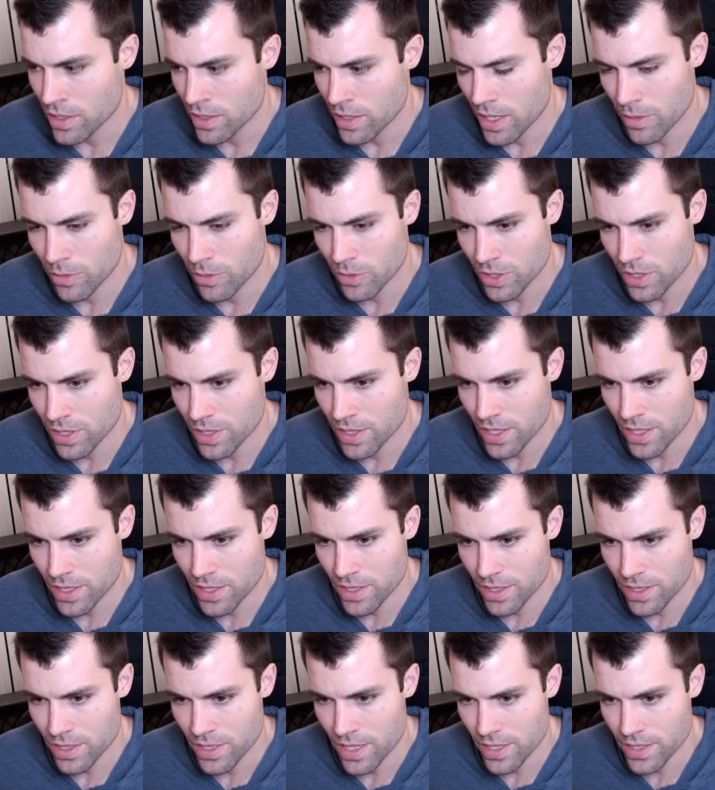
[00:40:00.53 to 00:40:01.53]
and we'll just say
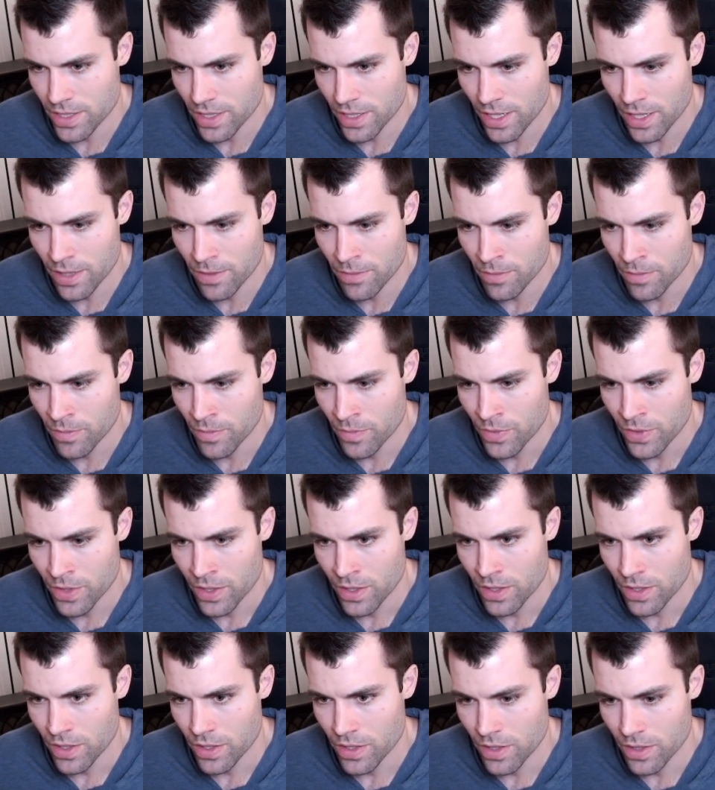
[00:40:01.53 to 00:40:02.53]
success again.
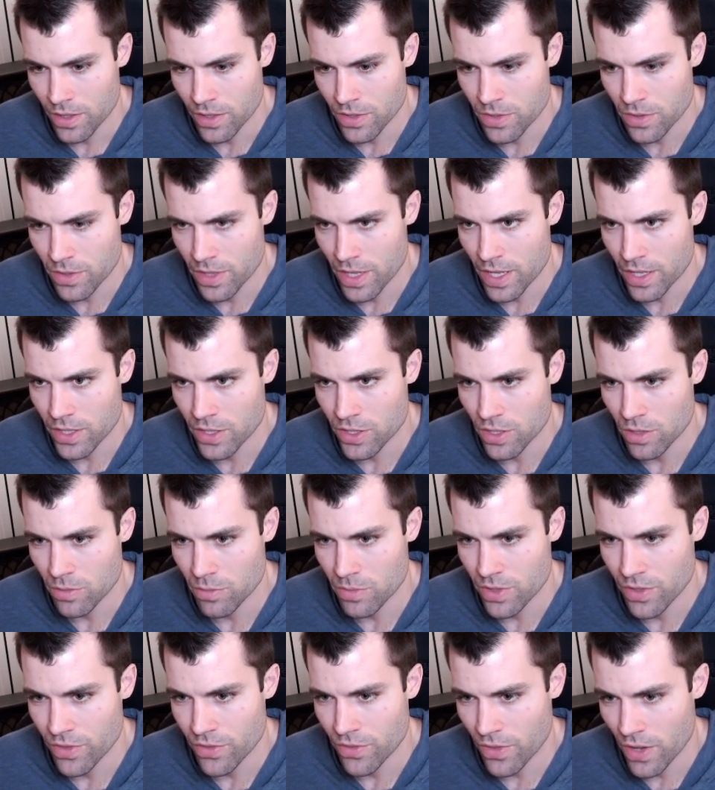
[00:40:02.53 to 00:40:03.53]
So that should
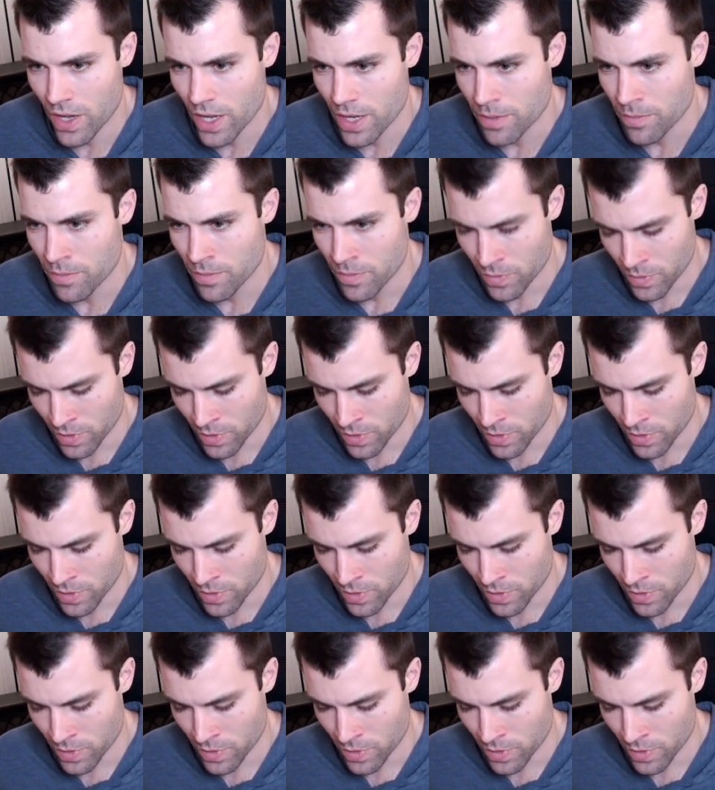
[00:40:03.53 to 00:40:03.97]
be fine.